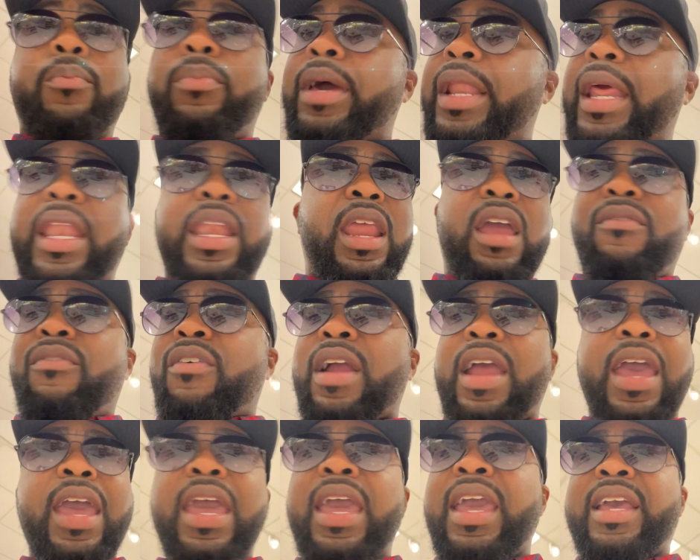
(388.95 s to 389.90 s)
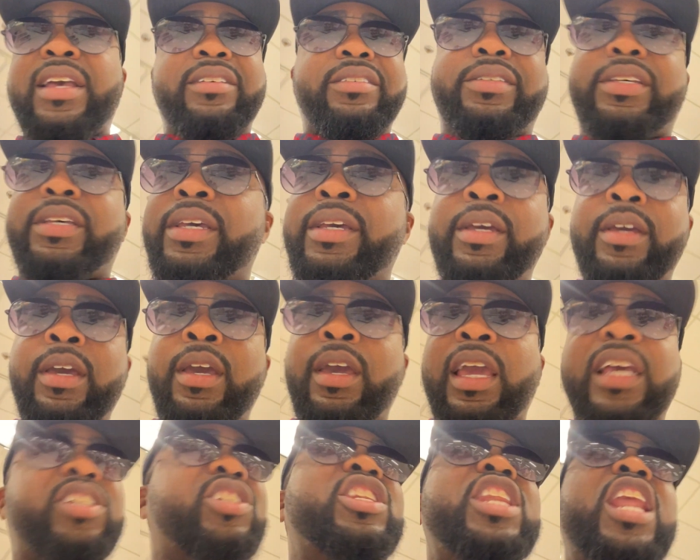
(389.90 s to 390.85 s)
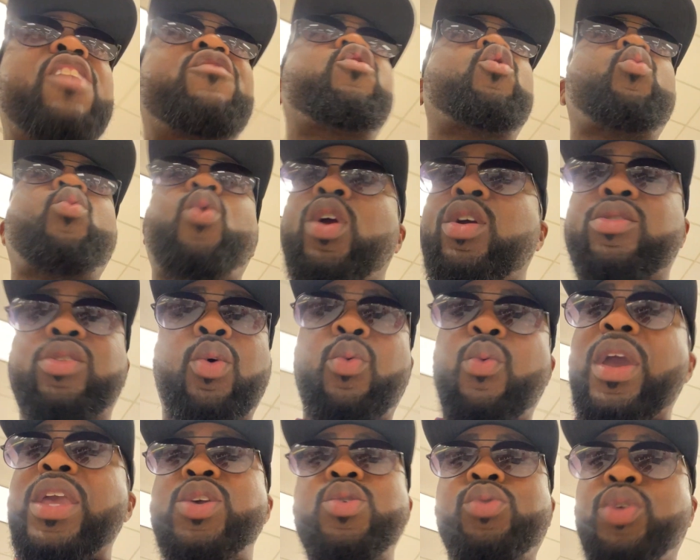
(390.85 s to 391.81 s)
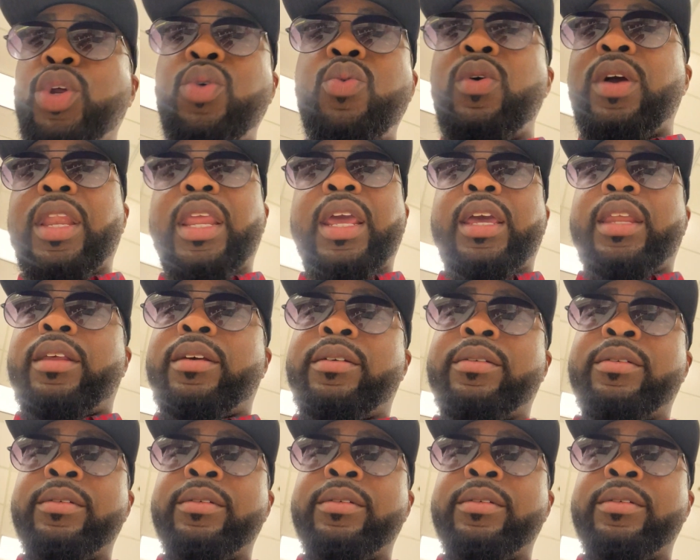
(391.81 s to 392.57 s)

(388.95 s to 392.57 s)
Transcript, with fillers: But it never has. It's never worked the way you're doing it.